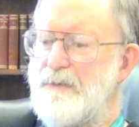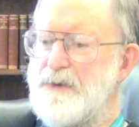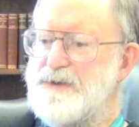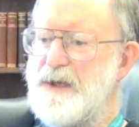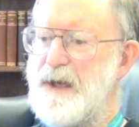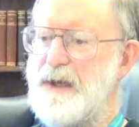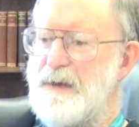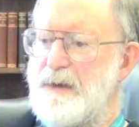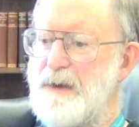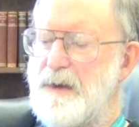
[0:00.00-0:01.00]
which
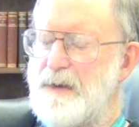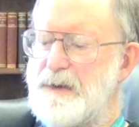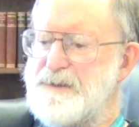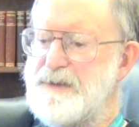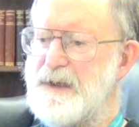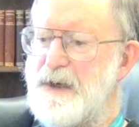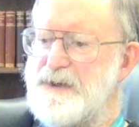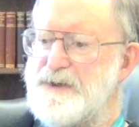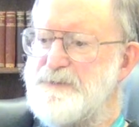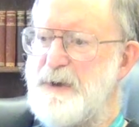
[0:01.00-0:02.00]
they, uh, at least the
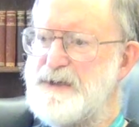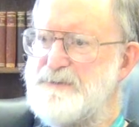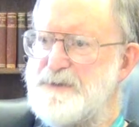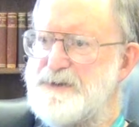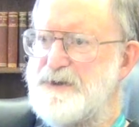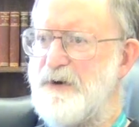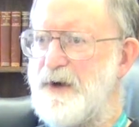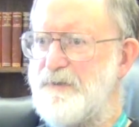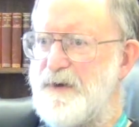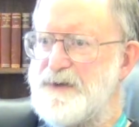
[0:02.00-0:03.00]
larger specimens, the
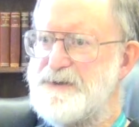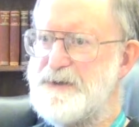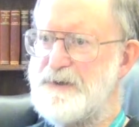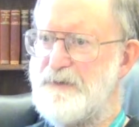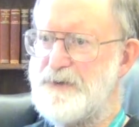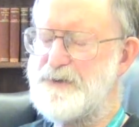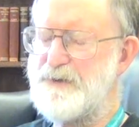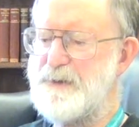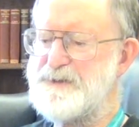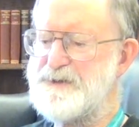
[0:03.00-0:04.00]
dogfish, the horseshoe
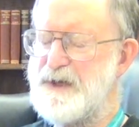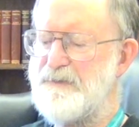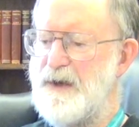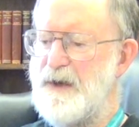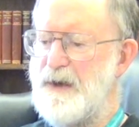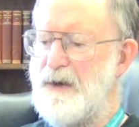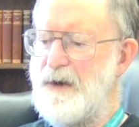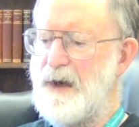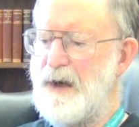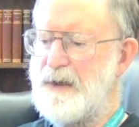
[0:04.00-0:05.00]
crabs and
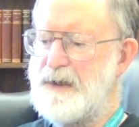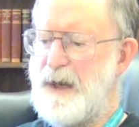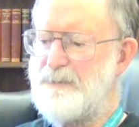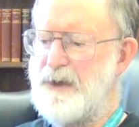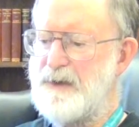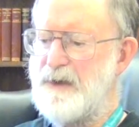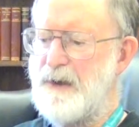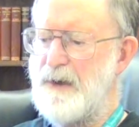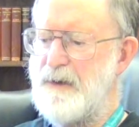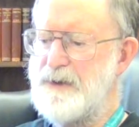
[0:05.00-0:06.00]
stuff, uh, kept in
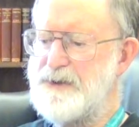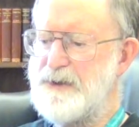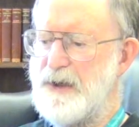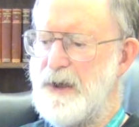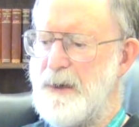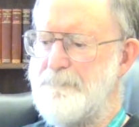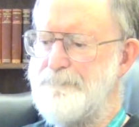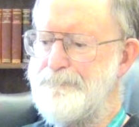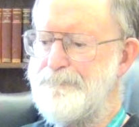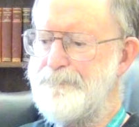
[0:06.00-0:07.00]
large
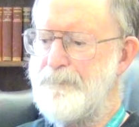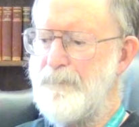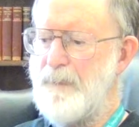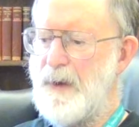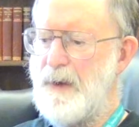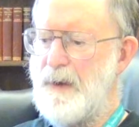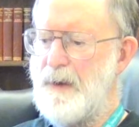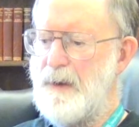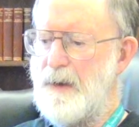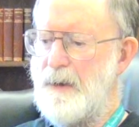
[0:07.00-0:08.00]
um,
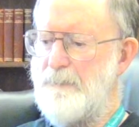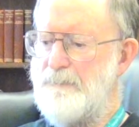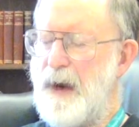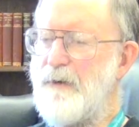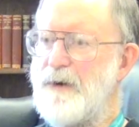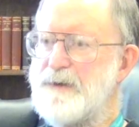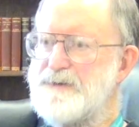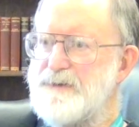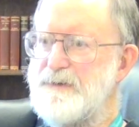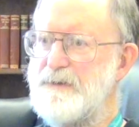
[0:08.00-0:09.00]
uh,
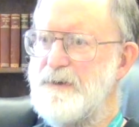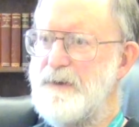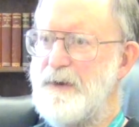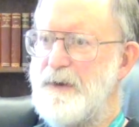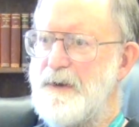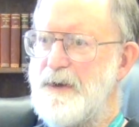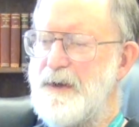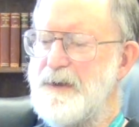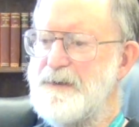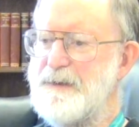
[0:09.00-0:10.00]
barrels
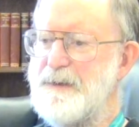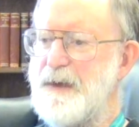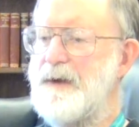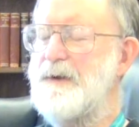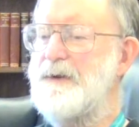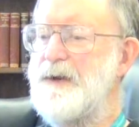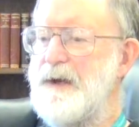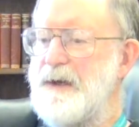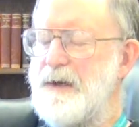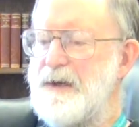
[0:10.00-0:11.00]
in
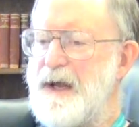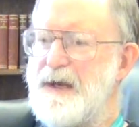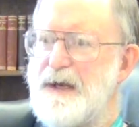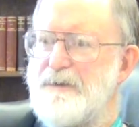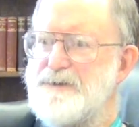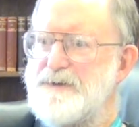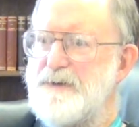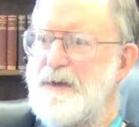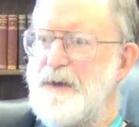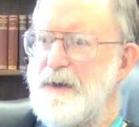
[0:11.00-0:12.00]
the candle house.
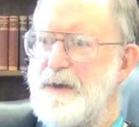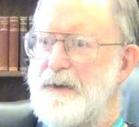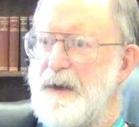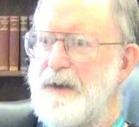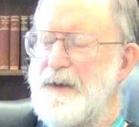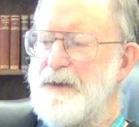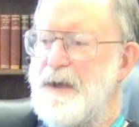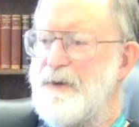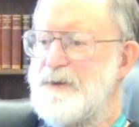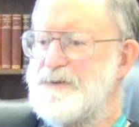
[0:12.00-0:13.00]
And then
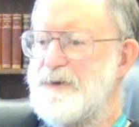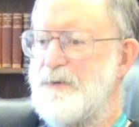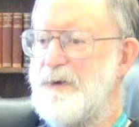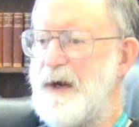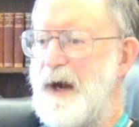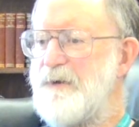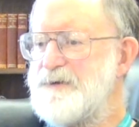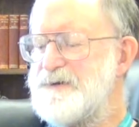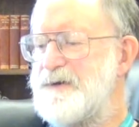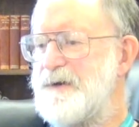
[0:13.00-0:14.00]
they also
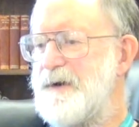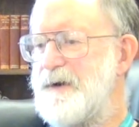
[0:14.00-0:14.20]
housed